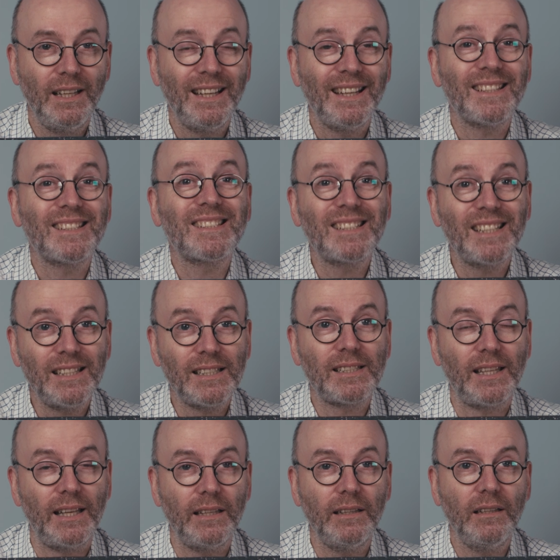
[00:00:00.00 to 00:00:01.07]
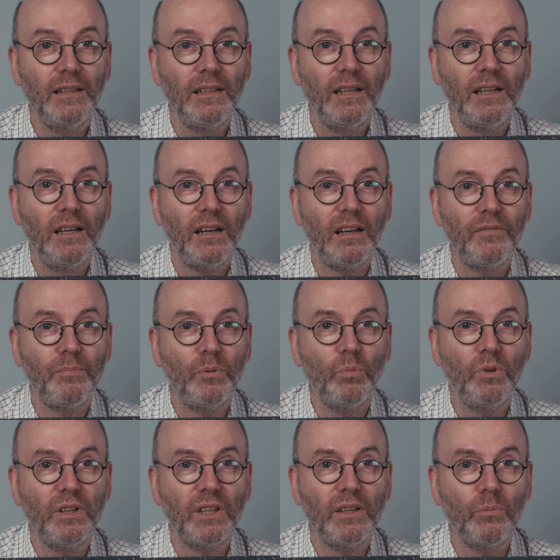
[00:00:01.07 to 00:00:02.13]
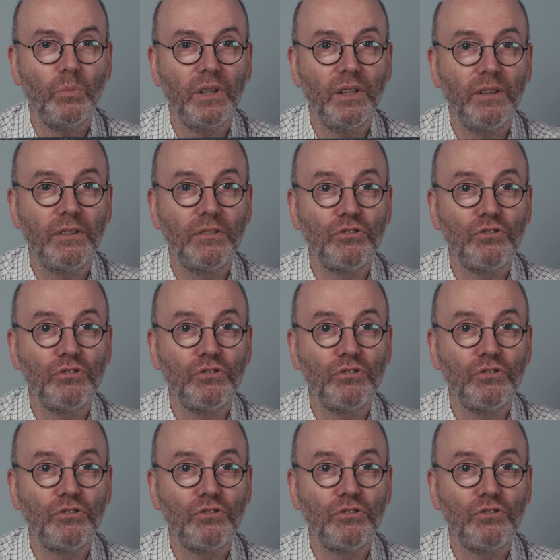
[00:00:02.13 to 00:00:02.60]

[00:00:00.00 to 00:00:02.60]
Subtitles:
And since then, I've been working with